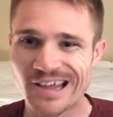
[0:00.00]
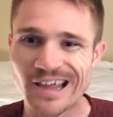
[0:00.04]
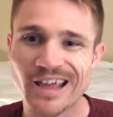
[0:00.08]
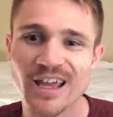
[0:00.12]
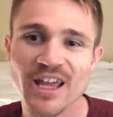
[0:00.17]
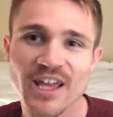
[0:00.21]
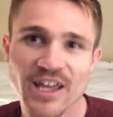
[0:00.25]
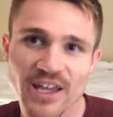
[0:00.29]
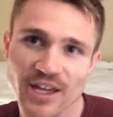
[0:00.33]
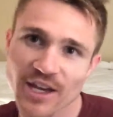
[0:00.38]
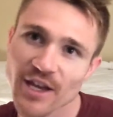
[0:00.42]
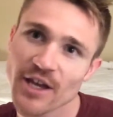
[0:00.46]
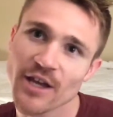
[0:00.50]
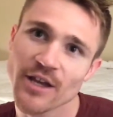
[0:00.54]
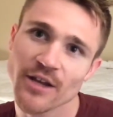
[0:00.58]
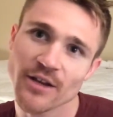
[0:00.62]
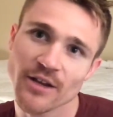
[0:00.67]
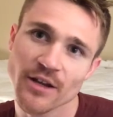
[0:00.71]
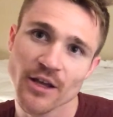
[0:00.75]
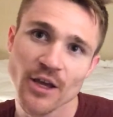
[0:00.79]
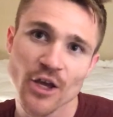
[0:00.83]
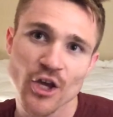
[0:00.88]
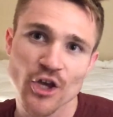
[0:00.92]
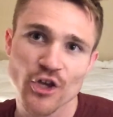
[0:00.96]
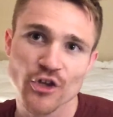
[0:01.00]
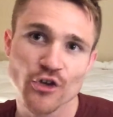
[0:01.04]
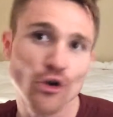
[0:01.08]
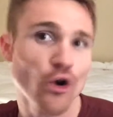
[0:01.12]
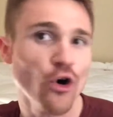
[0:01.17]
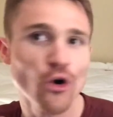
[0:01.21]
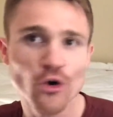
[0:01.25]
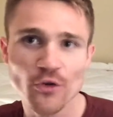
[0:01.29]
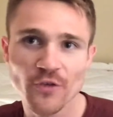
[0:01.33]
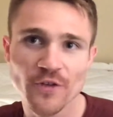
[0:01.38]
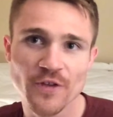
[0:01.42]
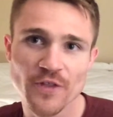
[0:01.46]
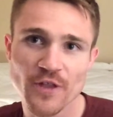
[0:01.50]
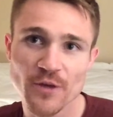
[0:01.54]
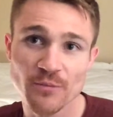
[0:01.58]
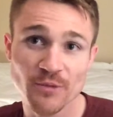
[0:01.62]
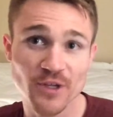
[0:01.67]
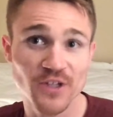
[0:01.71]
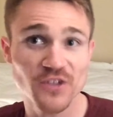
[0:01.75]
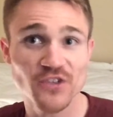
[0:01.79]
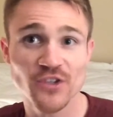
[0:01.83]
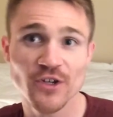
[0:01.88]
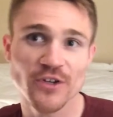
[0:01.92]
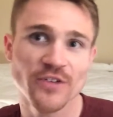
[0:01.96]
and you're holding them
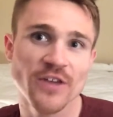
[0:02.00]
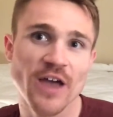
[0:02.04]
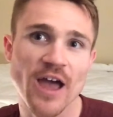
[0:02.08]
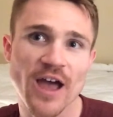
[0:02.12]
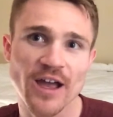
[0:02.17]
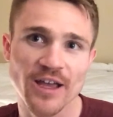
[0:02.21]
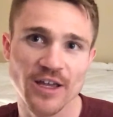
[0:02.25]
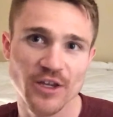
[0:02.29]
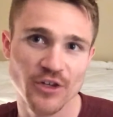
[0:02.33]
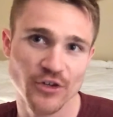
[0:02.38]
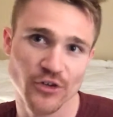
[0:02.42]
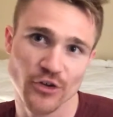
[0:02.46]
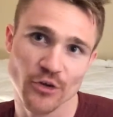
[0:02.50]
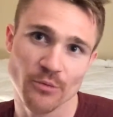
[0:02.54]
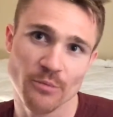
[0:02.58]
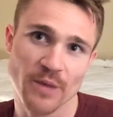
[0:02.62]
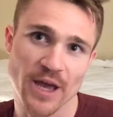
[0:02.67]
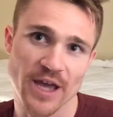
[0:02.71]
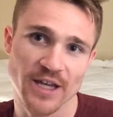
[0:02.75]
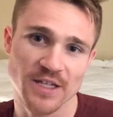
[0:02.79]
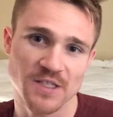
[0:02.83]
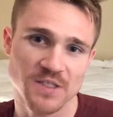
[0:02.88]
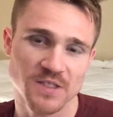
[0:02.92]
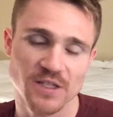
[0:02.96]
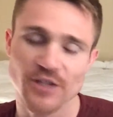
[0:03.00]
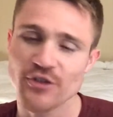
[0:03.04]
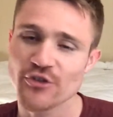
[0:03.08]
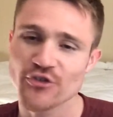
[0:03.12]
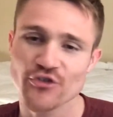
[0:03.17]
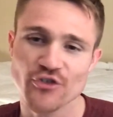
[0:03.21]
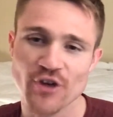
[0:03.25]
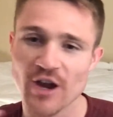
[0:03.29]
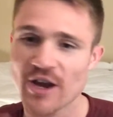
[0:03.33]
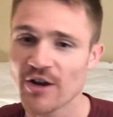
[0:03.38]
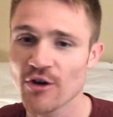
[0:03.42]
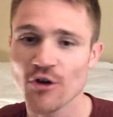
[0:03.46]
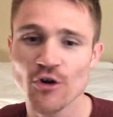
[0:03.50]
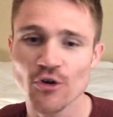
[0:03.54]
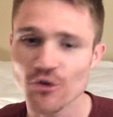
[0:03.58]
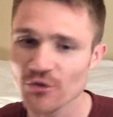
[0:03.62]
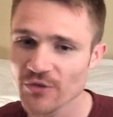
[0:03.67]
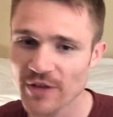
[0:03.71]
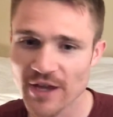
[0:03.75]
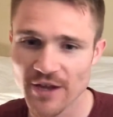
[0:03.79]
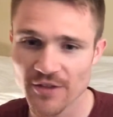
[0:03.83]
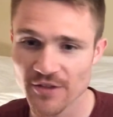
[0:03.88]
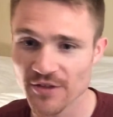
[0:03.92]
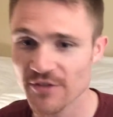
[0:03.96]
because they're attacking your base and you're trying to hold
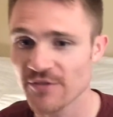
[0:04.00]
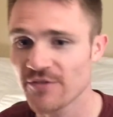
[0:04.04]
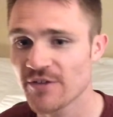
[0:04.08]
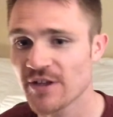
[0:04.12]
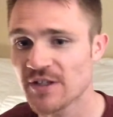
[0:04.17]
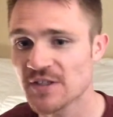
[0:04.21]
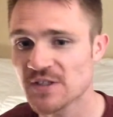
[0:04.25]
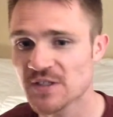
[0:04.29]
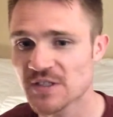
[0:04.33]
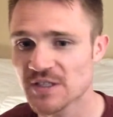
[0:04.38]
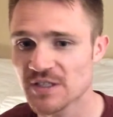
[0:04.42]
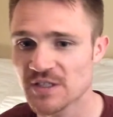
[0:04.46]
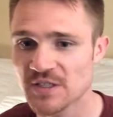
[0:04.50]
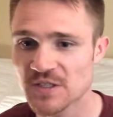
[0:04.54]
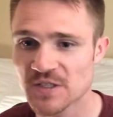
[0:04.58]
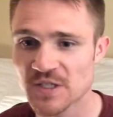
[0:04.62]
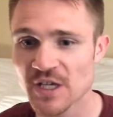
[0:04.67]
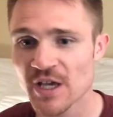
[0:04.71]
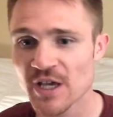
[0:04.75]
down the defenses,